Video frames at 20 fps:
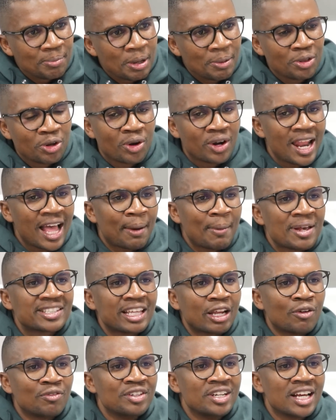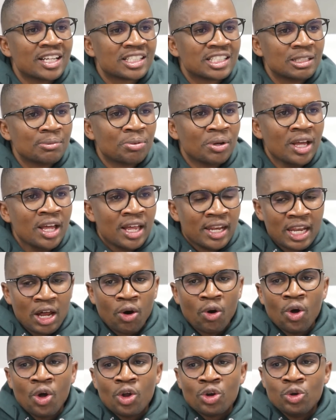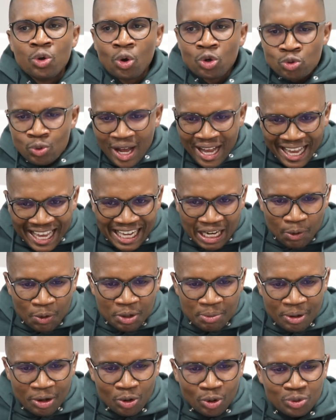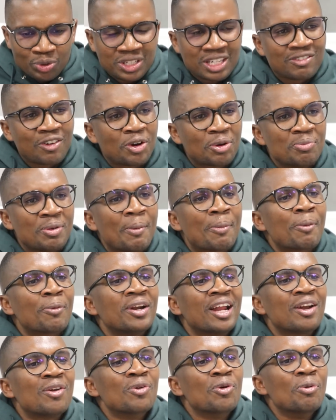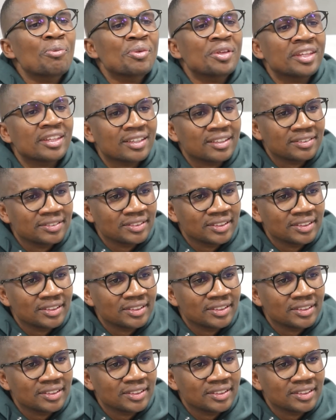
Maybe they don't like my style of leadership. Now, those who agree with me and those who differ with me are people that know me.